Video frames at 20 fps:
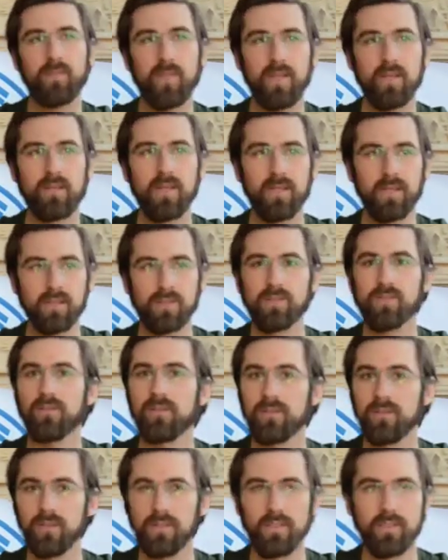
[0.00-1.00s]
and that is
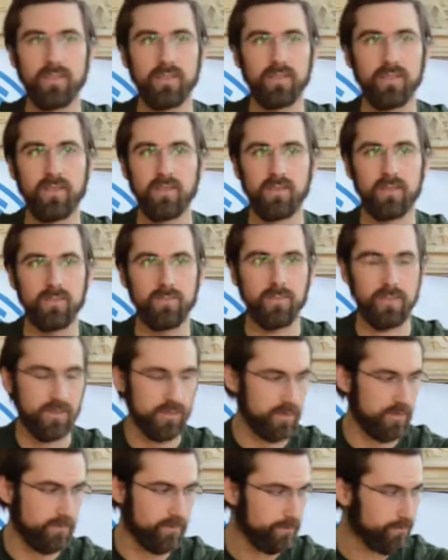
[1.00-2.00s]
currently our
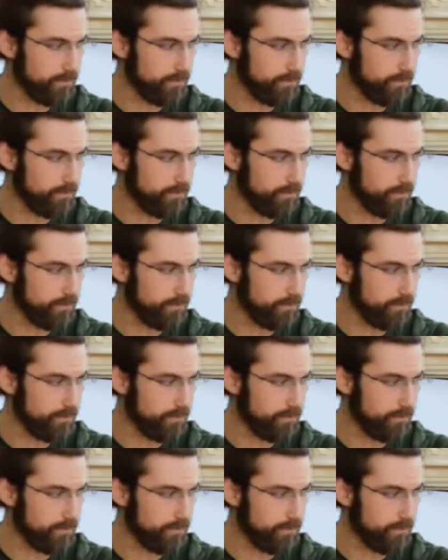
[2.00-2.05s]
mission.